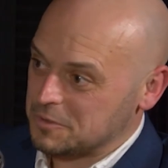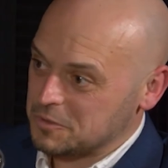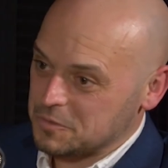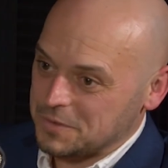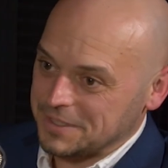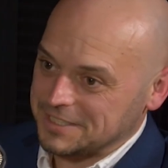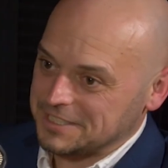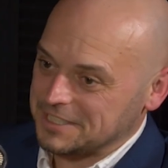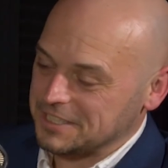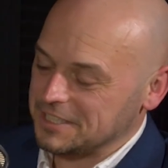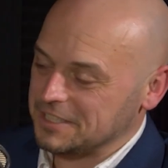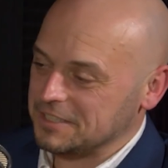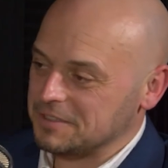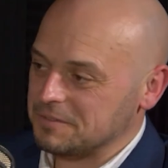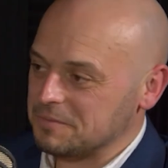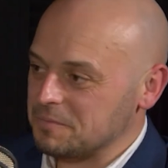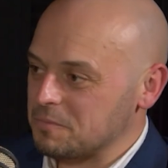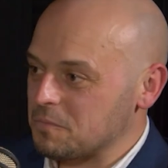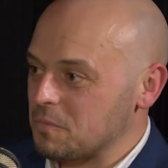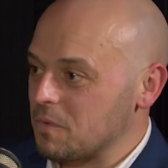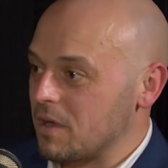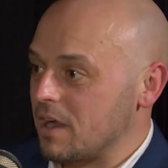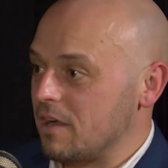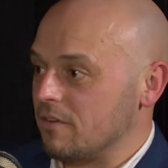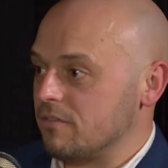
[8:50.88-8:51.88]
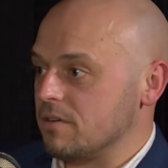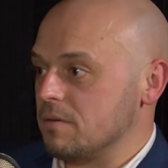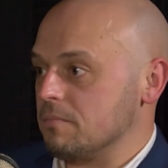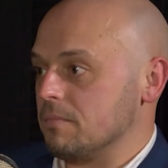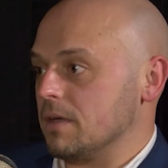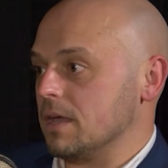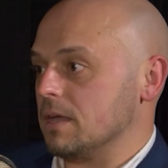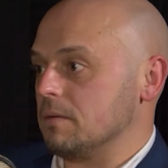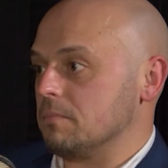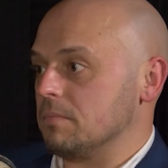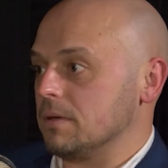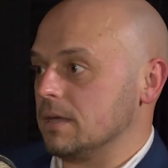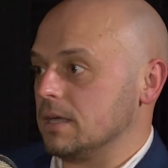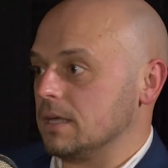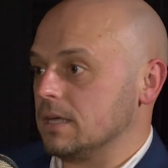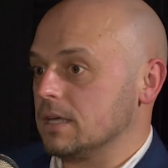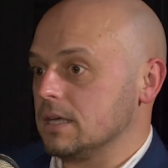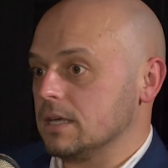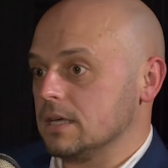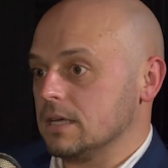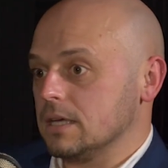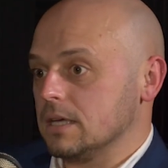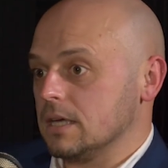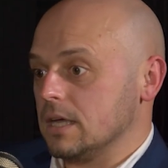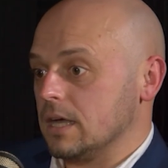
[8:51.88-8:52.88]
Twitter, wherever it may be.
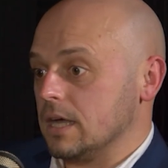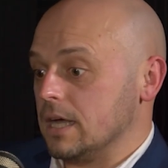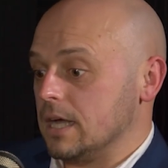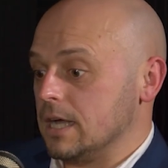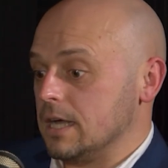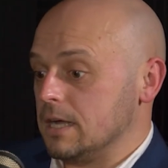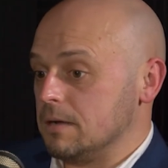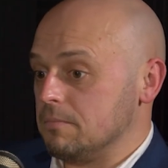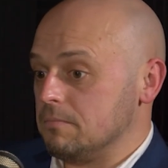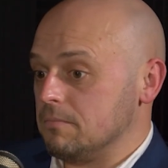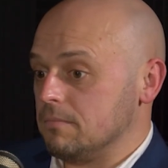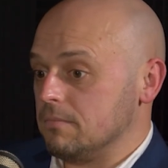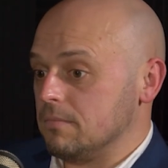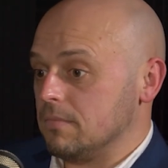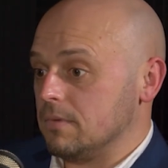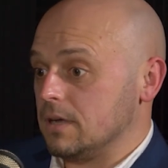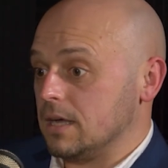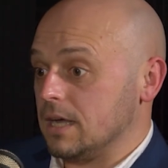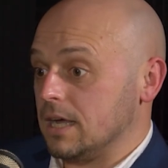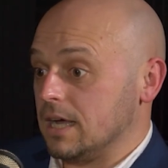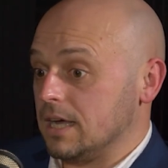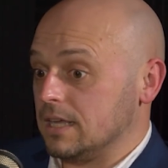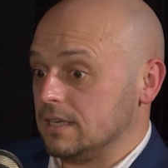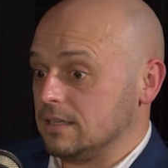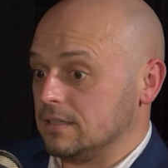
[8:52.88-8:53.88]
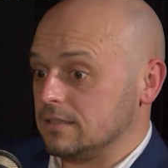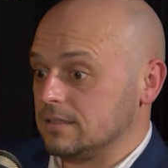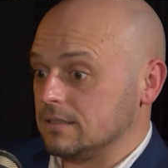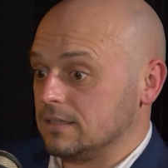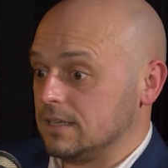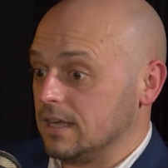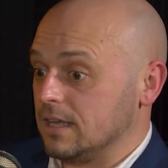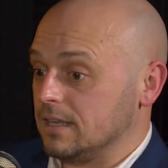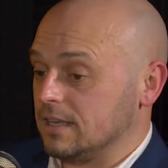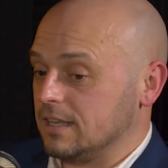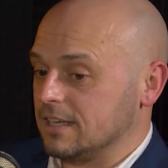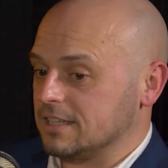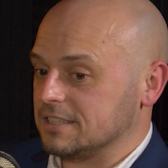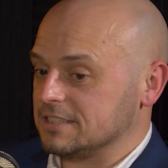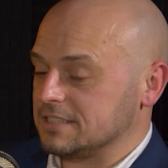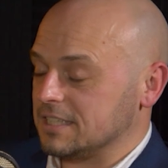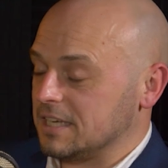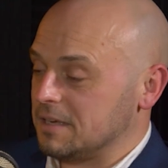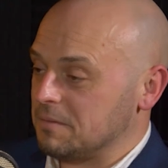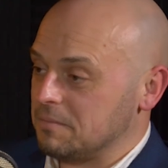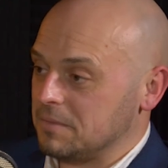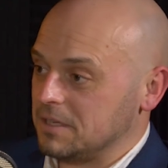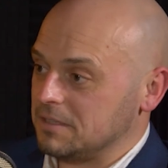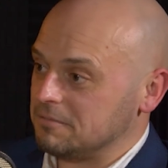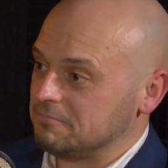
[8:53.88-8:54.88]
And yeah, like I
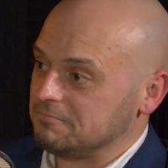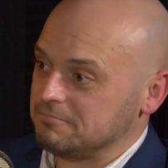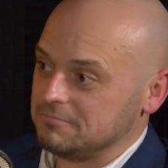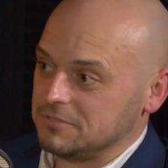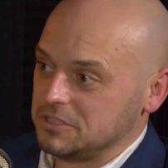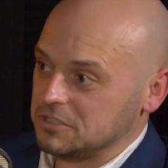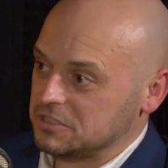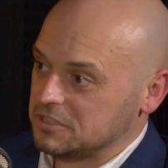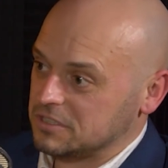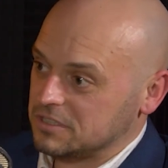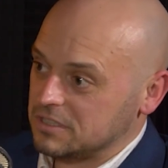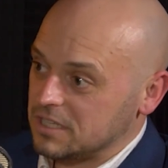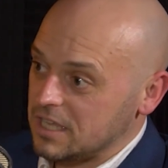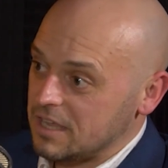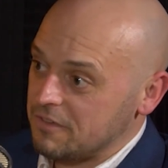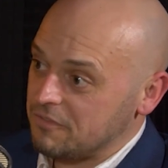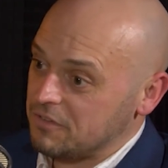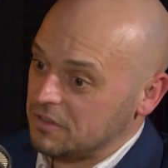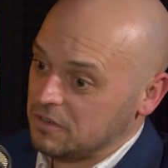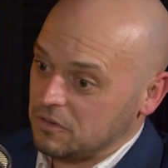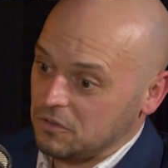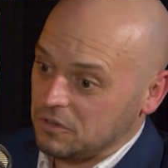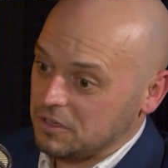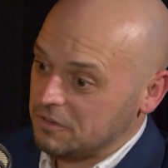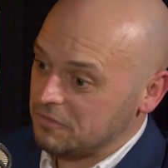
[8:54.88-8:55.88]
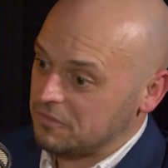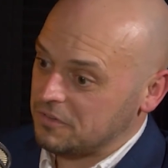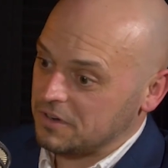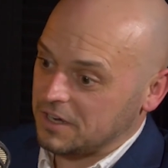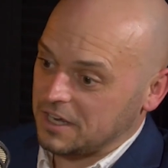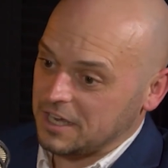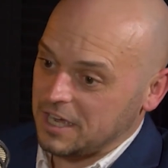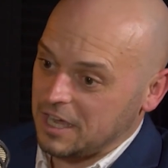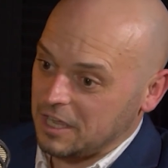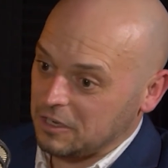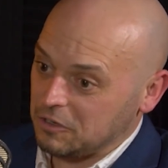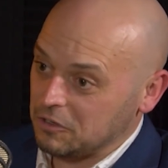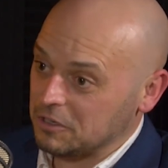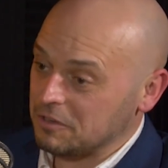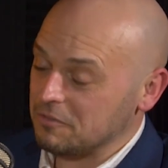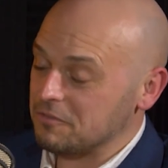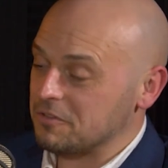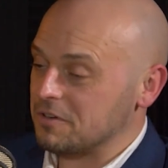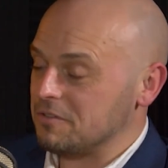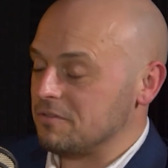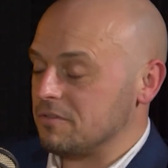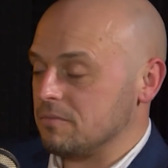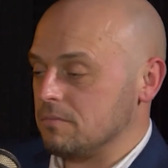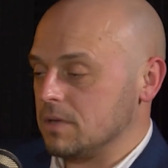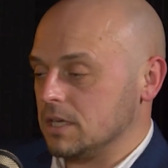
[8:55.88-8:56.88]
say, just if you're looking for a car, looking
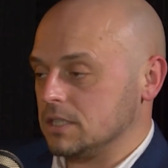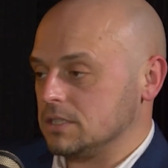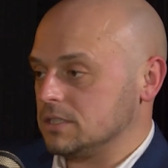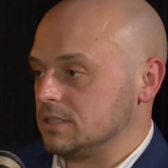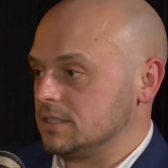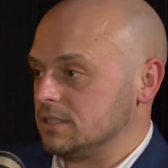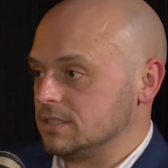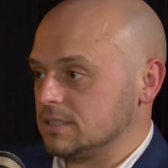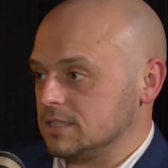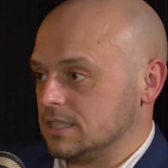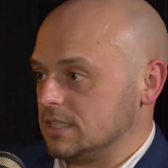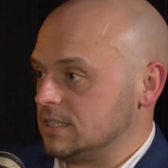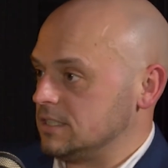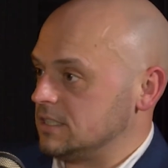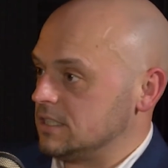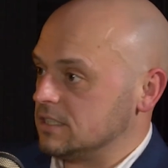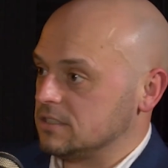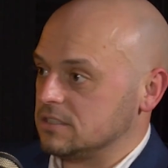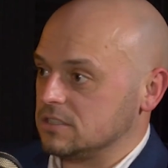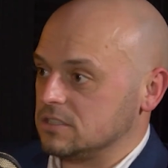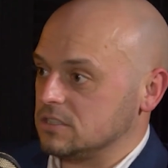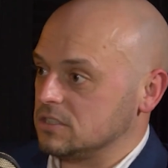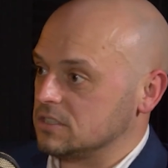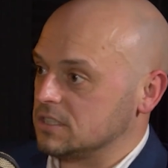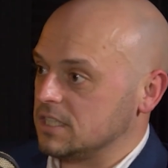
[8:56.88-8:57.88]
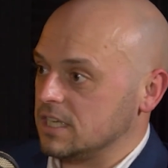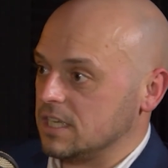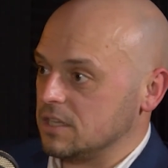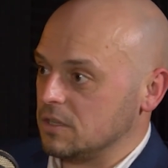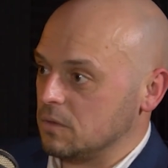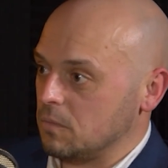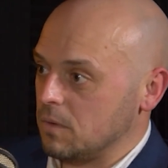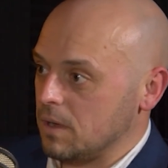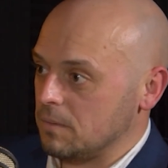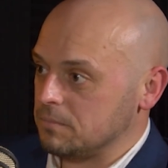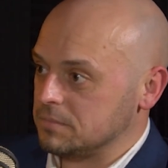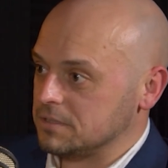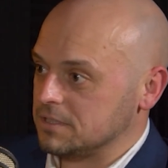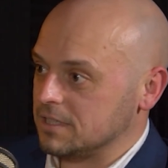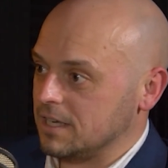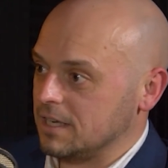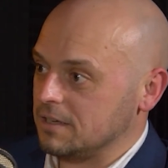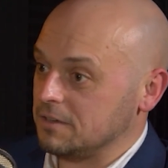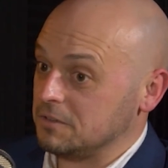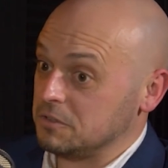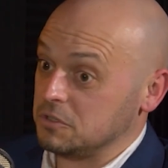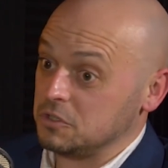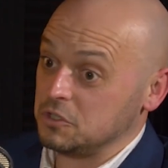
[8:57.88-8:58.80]
for information, it's easier to just hit the website.